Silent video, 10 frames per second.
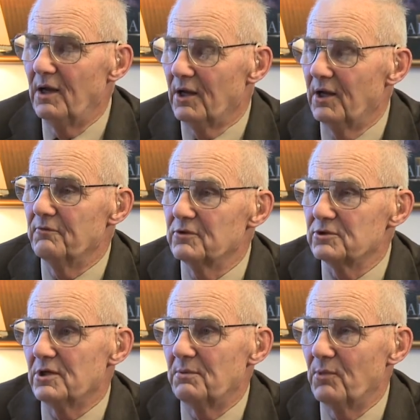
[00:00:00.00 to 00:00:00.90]
give us
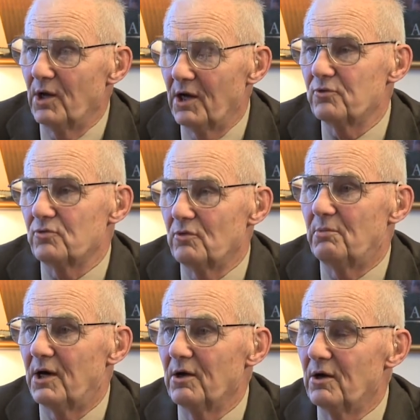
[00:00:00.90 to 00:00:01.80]
some natural
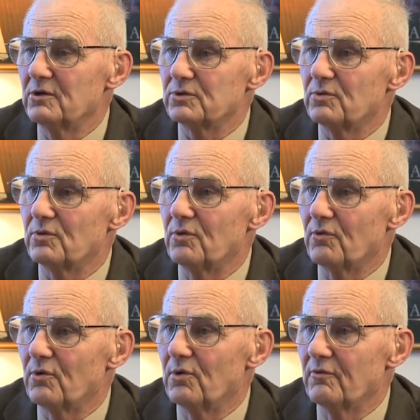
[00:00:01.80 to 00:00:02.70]
biological
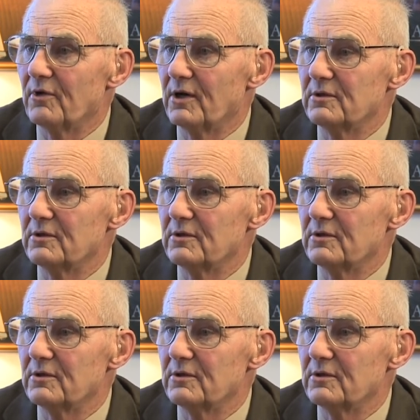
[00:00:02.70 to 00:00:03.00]
control of that